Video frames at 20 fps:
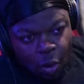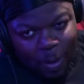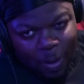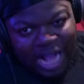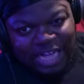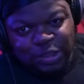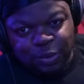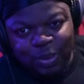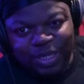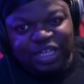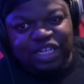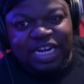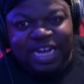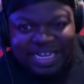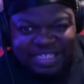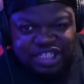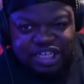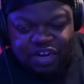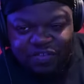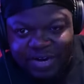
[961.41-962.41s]
Watch when the
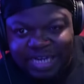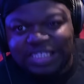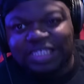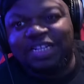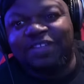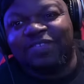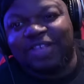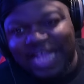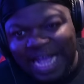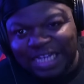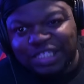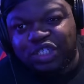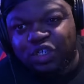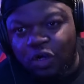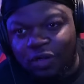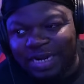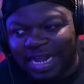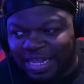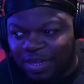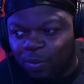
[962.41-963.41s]
next generation catch
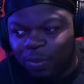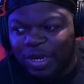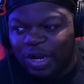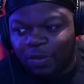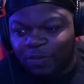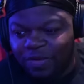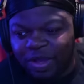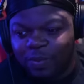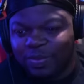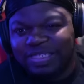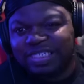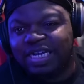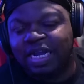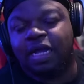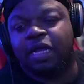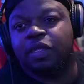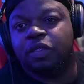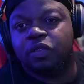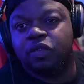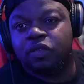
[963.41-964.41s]
on. Like we don't want with y'all.